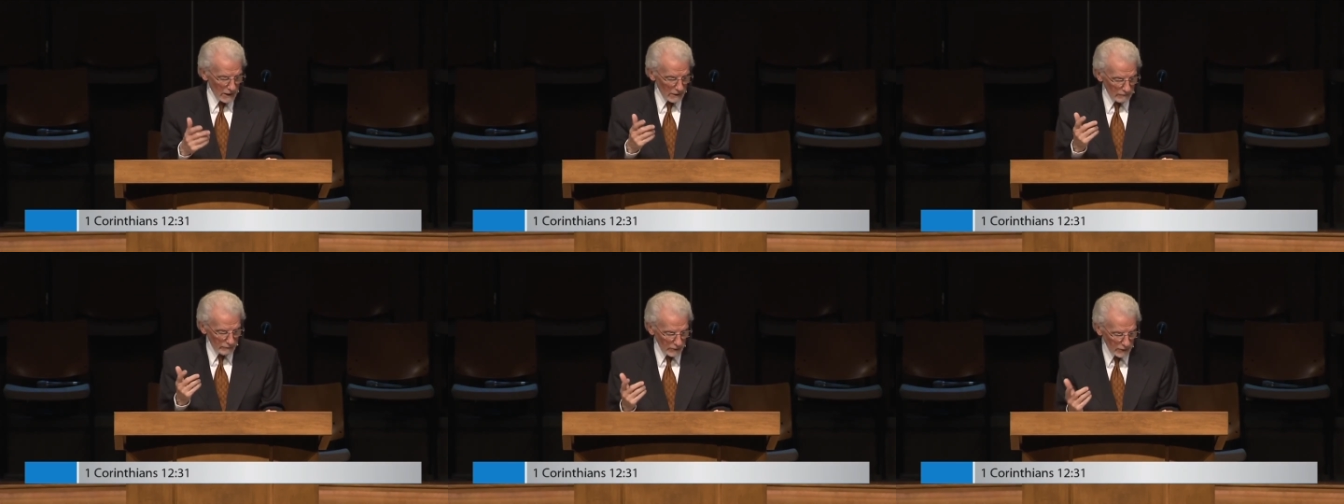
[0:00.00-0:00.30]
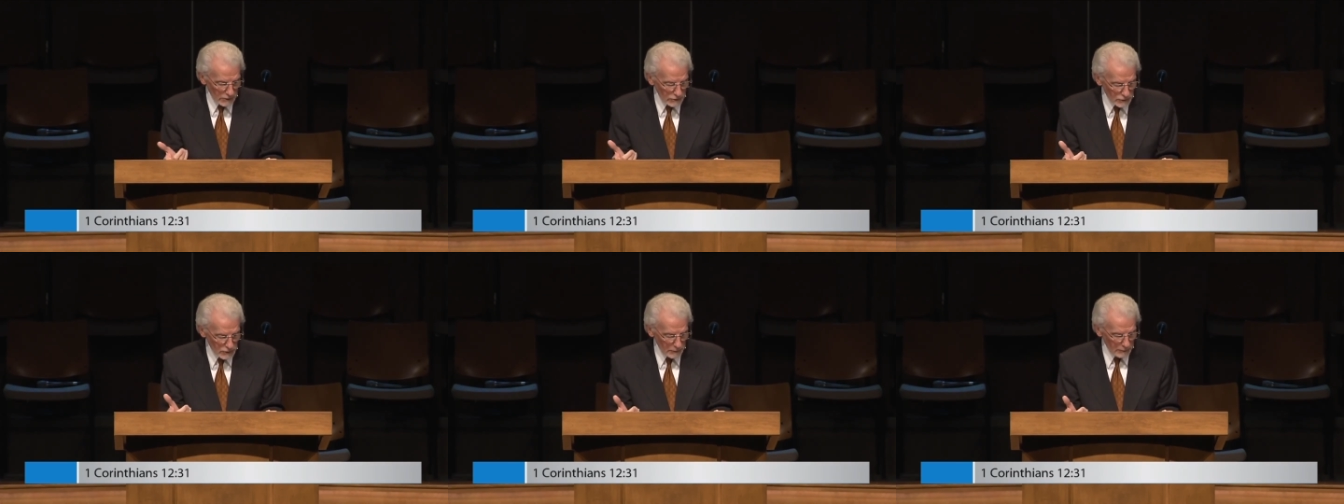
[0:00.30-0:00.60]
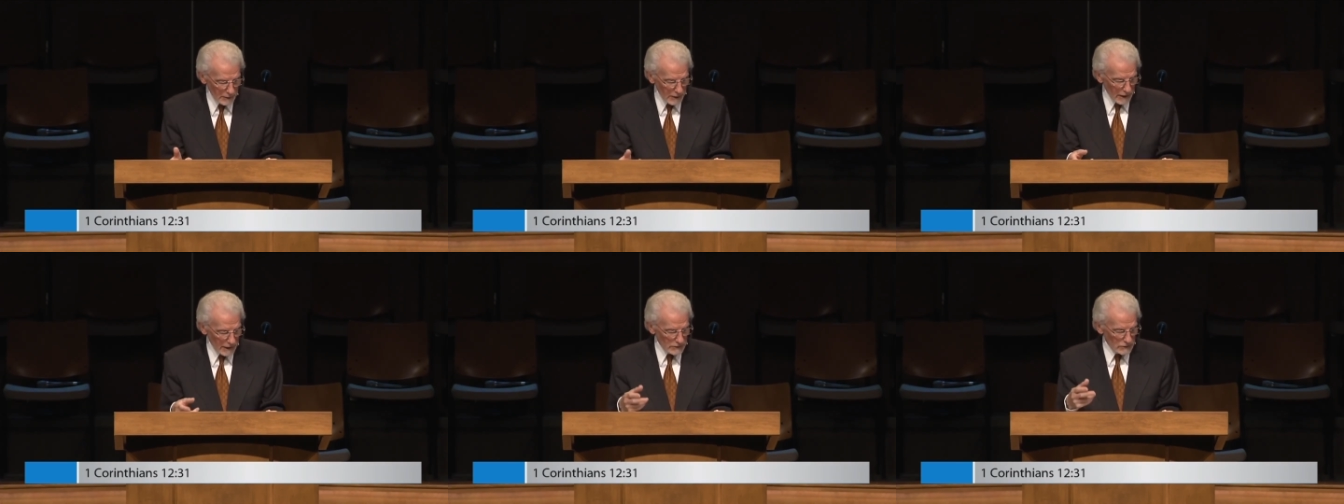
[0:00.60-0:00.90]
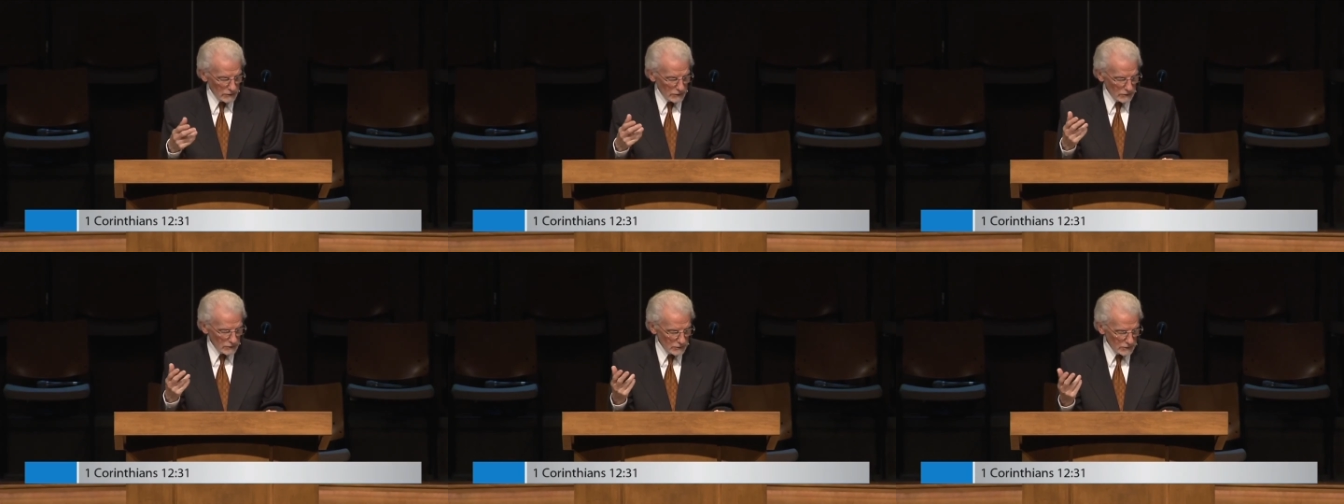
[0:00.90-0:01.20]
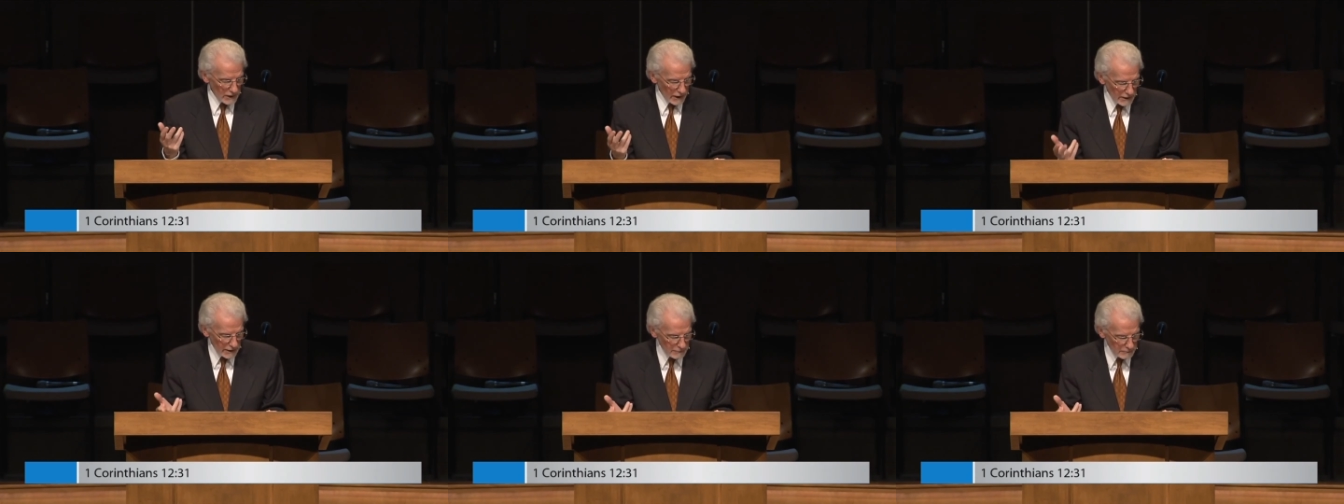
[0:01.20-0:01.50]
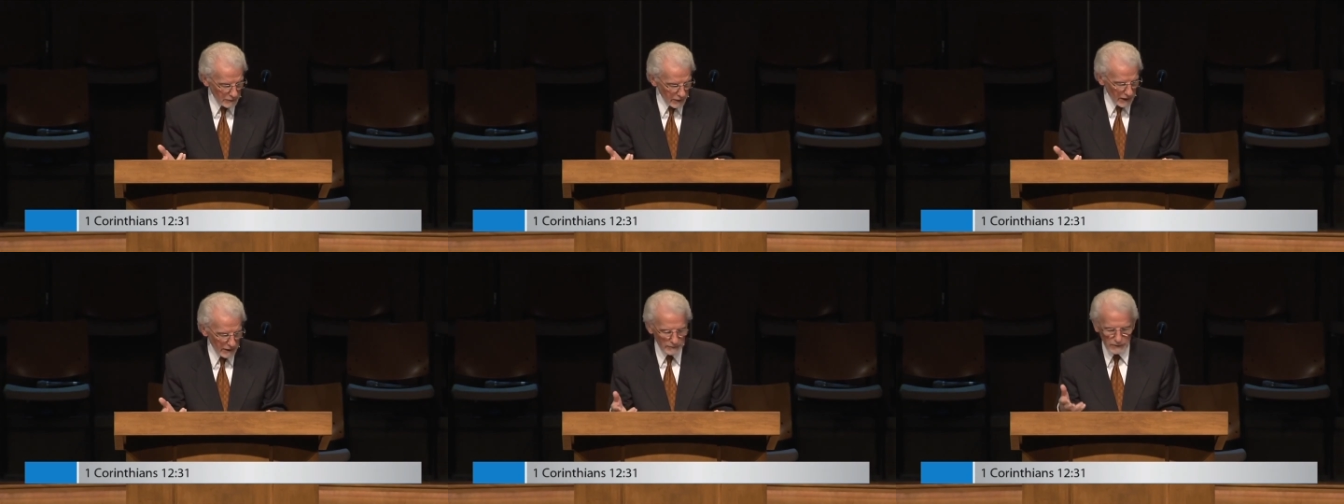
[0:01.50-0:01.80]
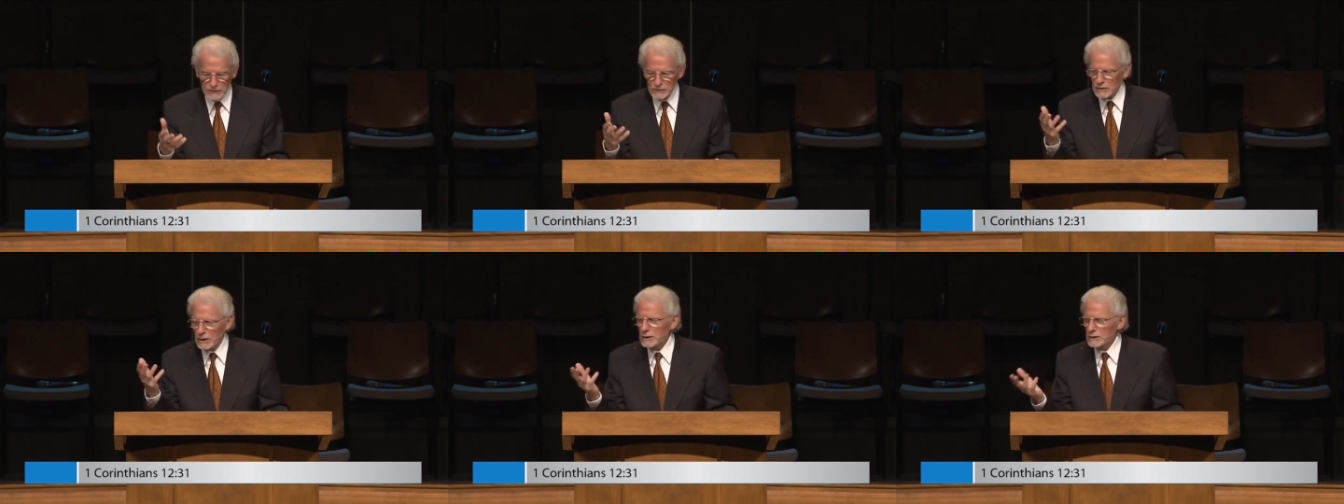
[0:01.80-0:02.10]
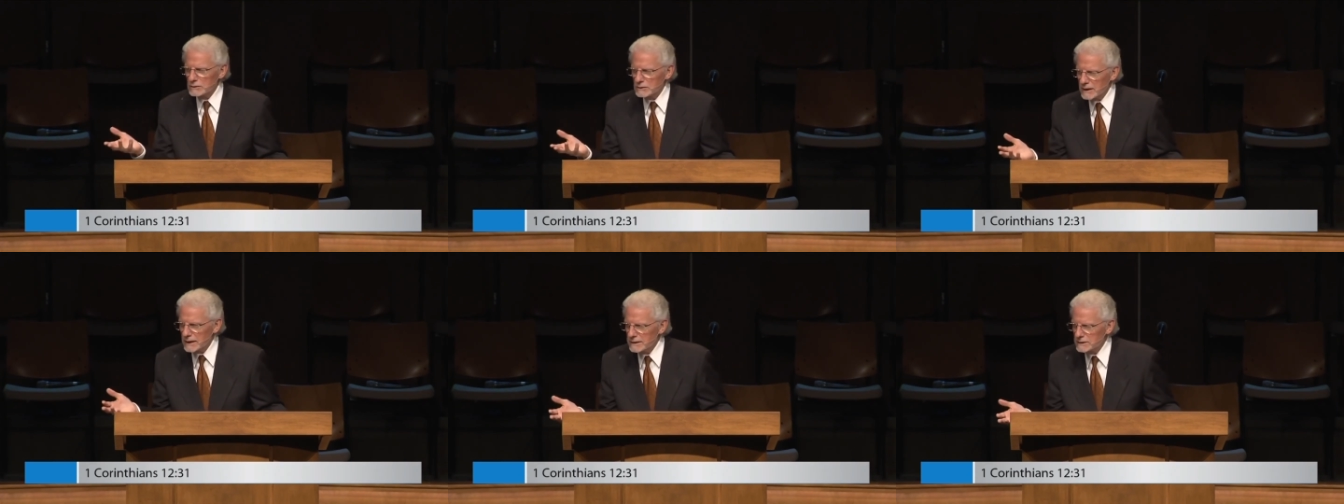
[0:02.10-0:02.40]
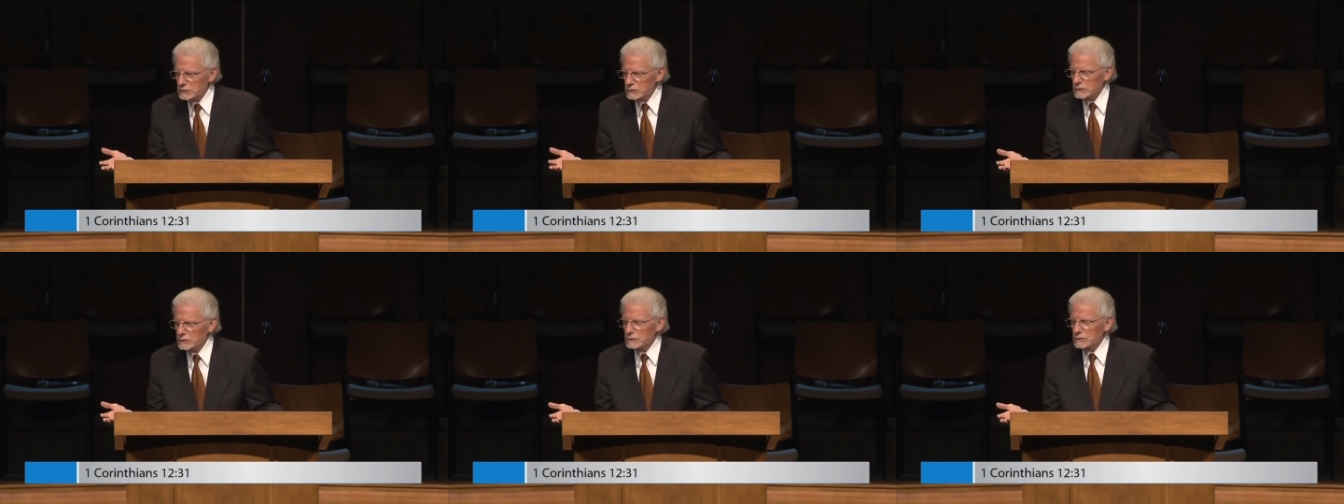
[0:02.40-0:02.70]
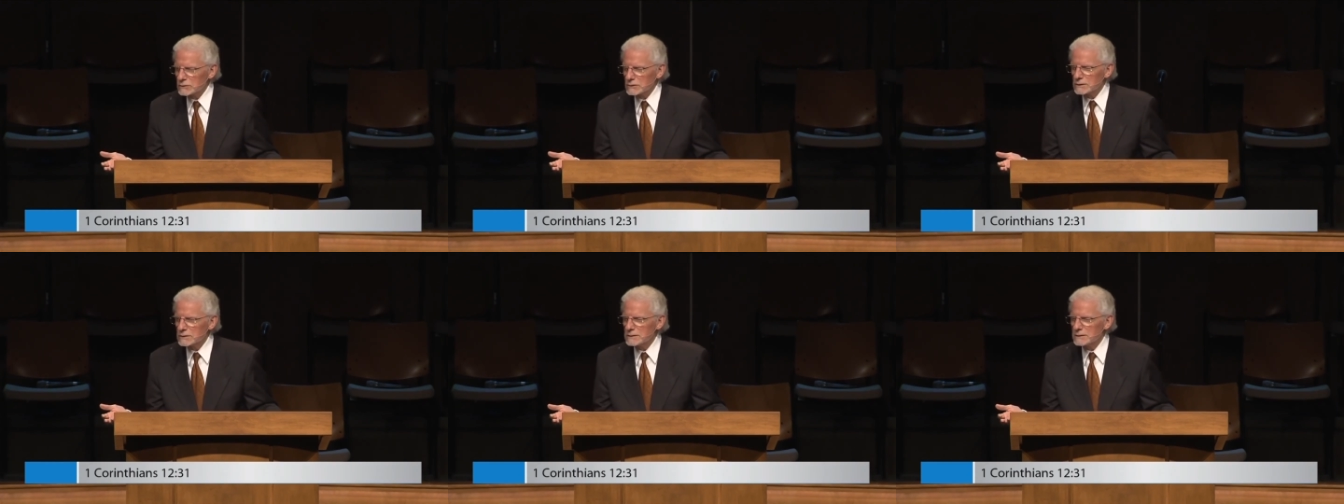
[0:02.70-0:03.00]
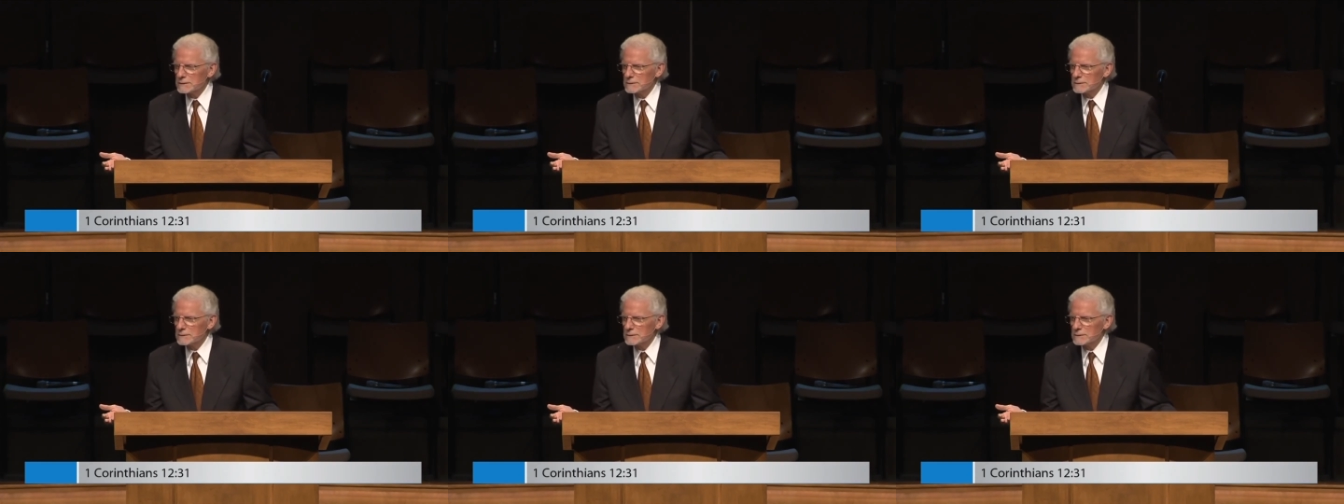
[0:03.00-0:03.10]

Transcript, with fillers: First apostles, second prophets, third teachers.